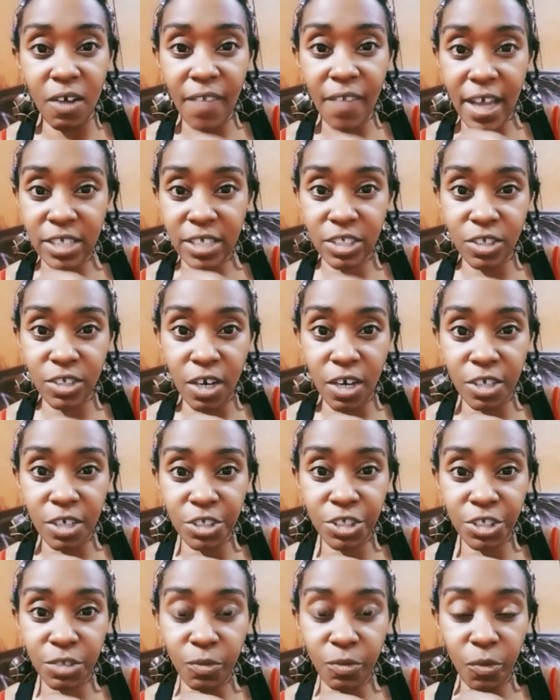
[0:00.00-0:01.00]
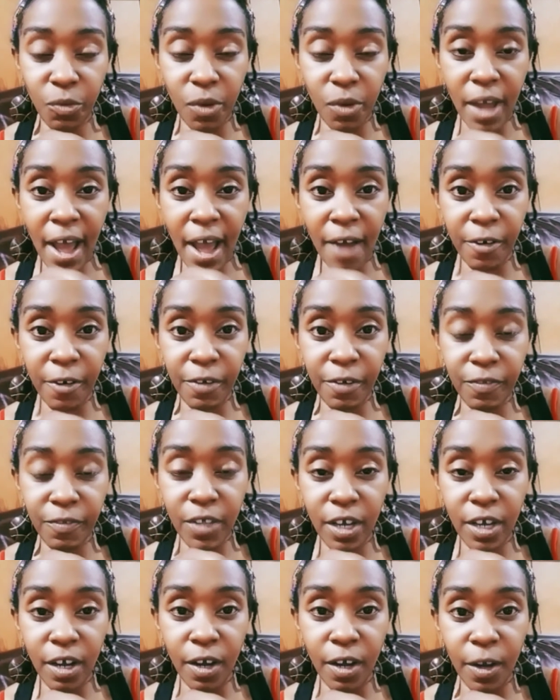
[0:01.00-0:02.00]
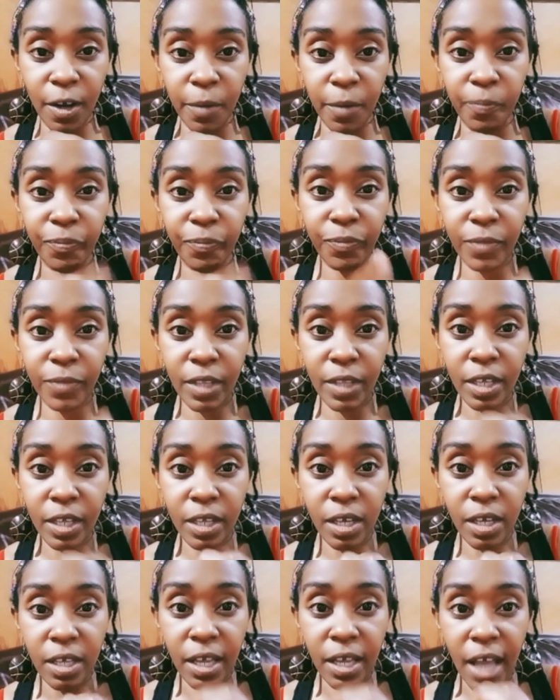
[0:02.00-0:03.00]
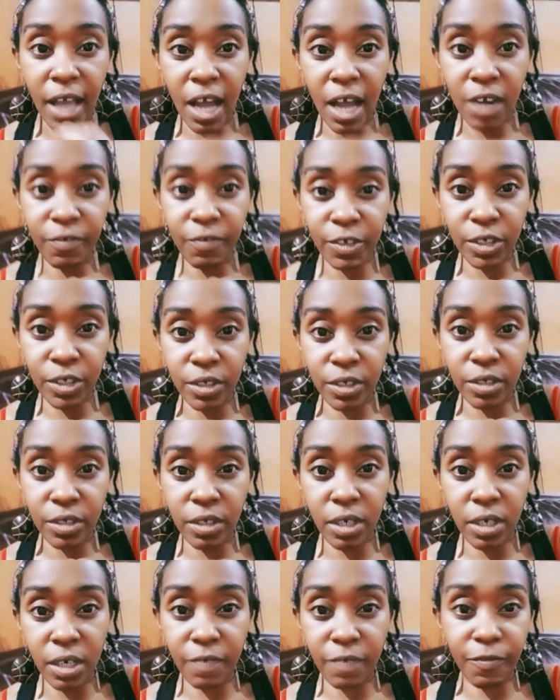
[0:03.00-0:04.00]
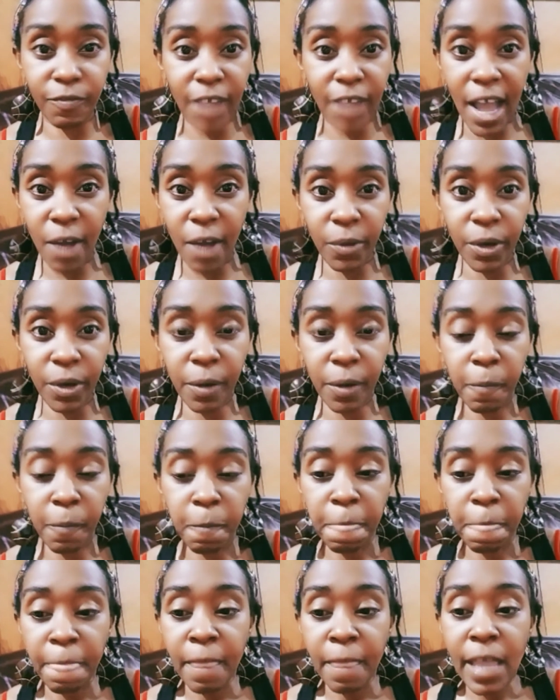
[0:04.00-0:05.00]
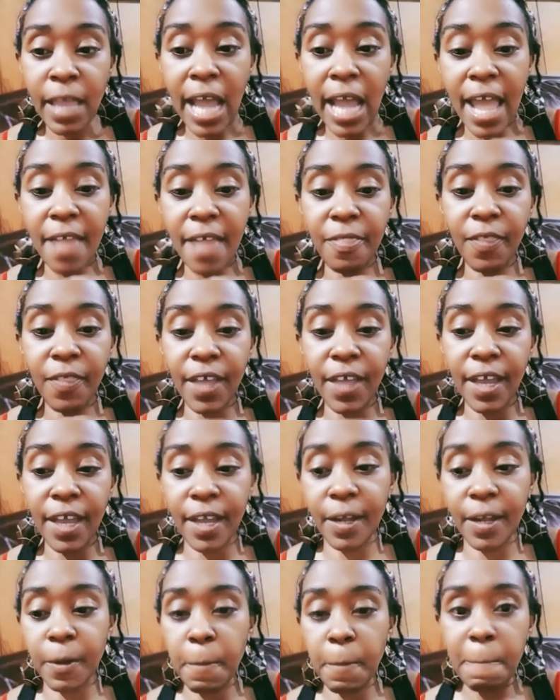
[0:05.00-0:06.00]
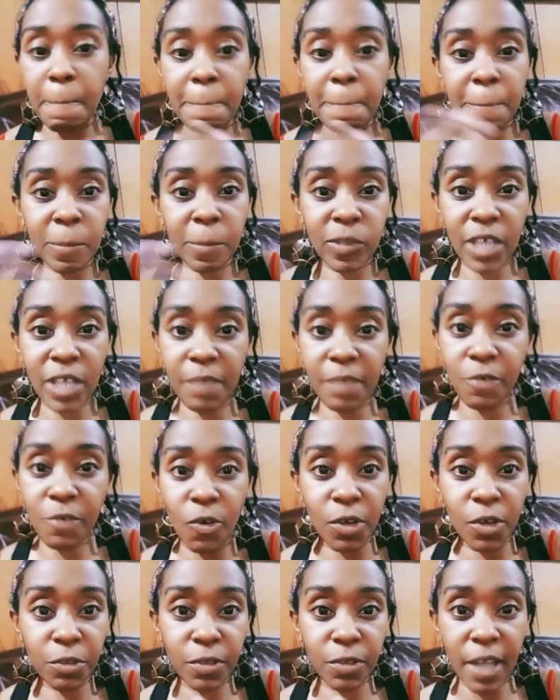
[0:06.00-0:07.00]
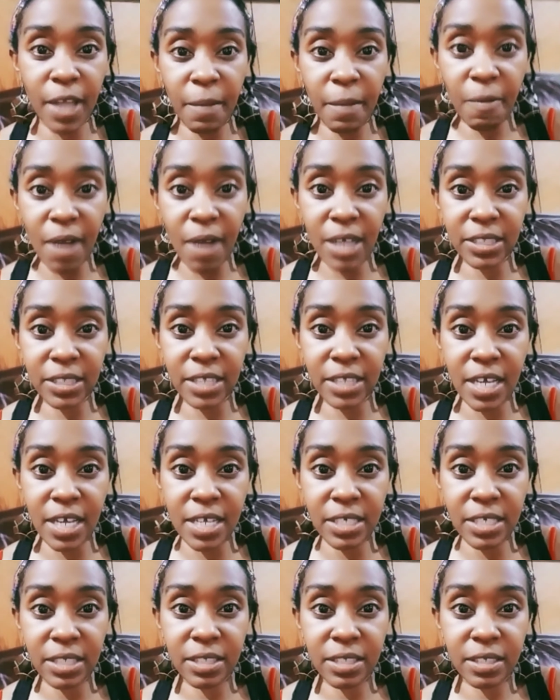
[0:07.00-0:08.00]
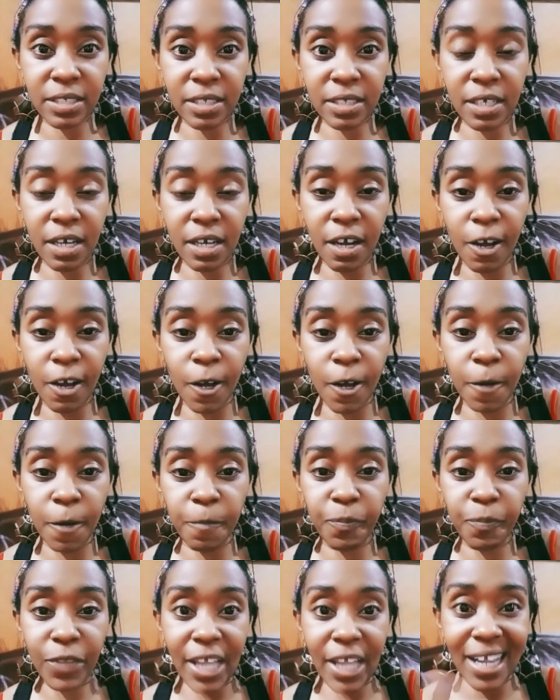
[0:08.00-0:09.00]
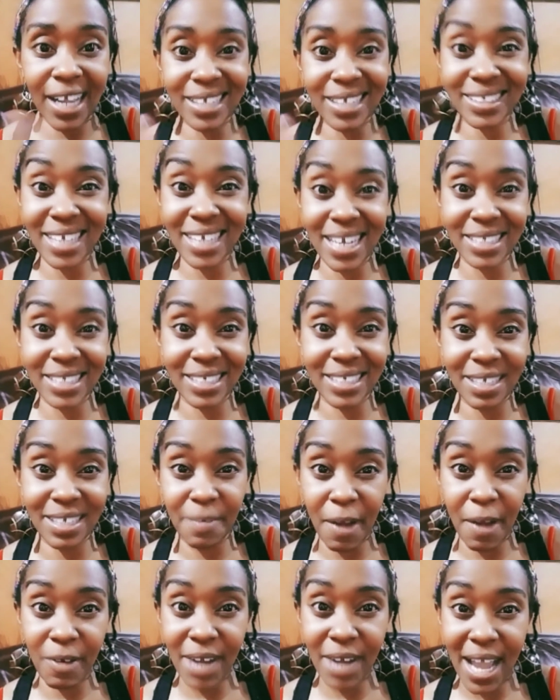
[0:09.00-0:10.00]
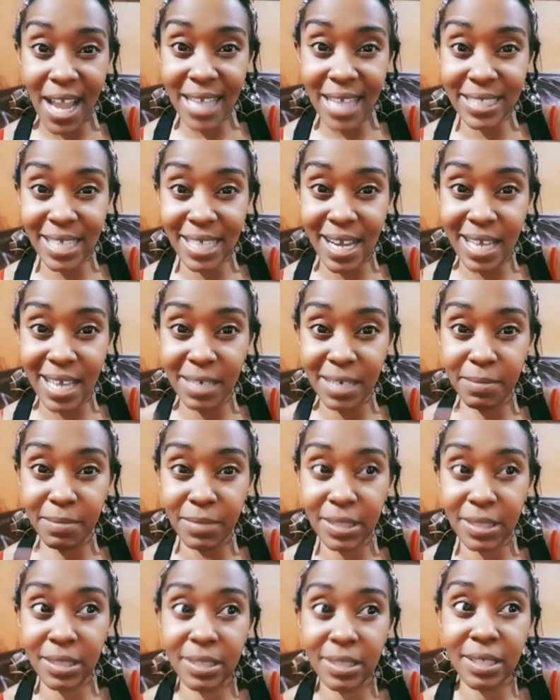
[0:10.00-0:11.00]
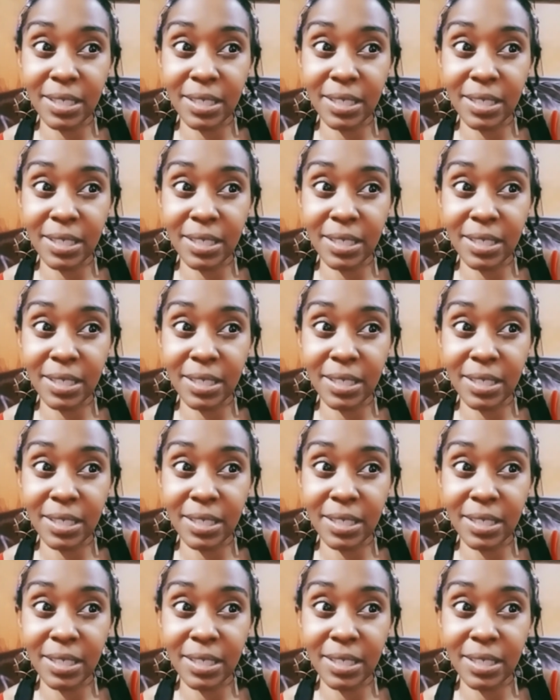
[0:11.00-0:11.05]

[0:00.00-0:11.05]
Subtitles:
that starch out of the out of your flour, and then keep going through that process. Like I said, I did it about 9 times.